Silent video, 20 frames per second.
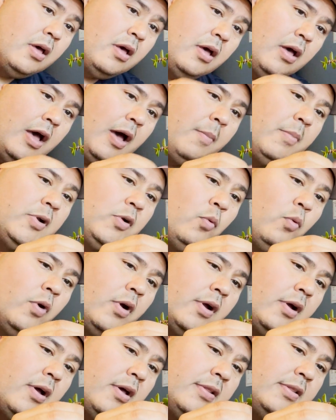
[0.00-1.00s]
I'm going to
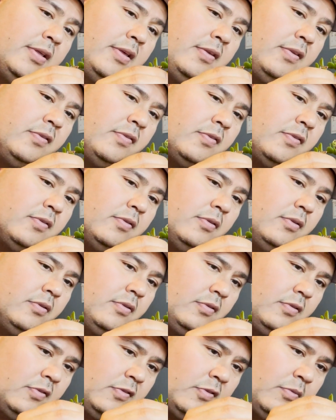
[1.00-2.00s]
work on these
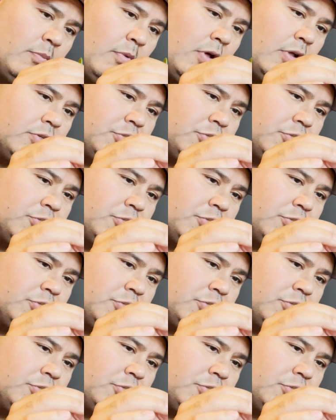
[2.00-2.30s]
small